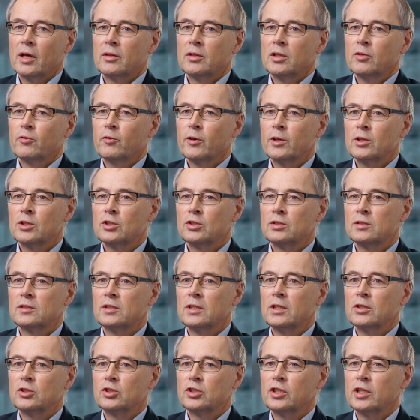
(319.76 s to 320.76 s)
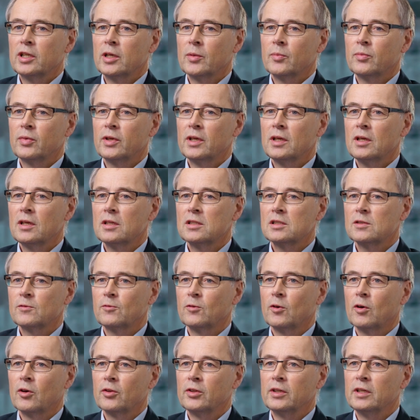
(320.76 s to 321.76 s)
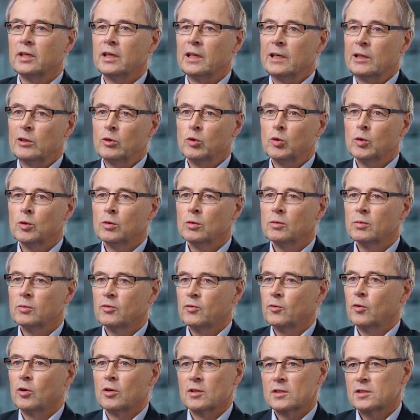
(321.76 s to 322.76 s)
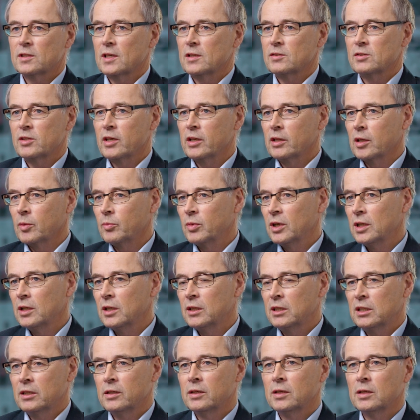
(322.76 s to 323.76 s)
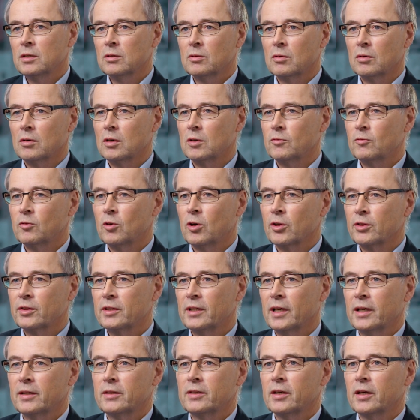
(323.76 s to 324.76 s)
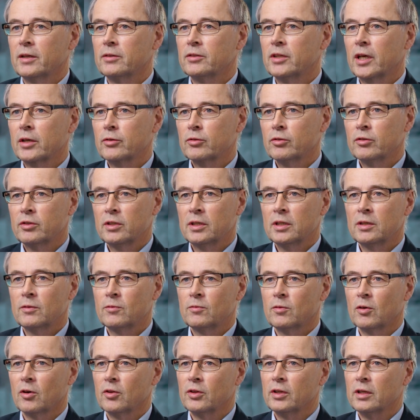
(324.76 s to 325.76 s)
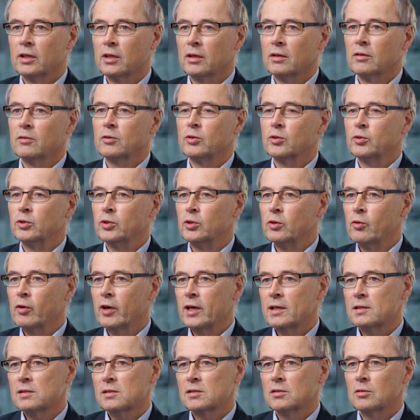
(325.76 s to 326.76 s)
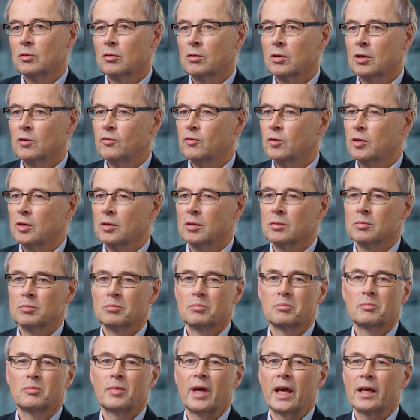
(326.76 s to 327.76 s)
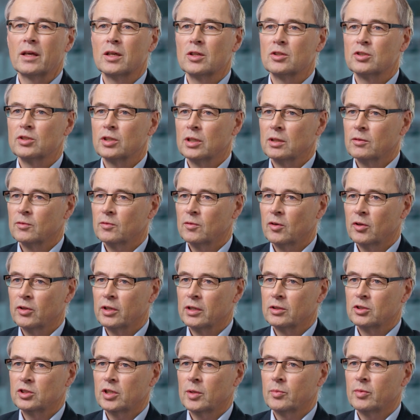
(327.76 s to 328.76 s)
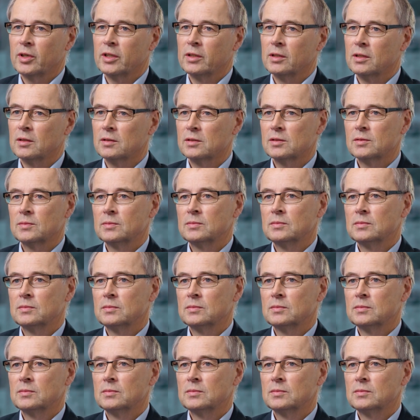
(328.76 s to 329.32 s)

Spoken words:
are different cGMPs for the EU, for sustainability, or for data integrity for the US, or for packaging for the Japanese.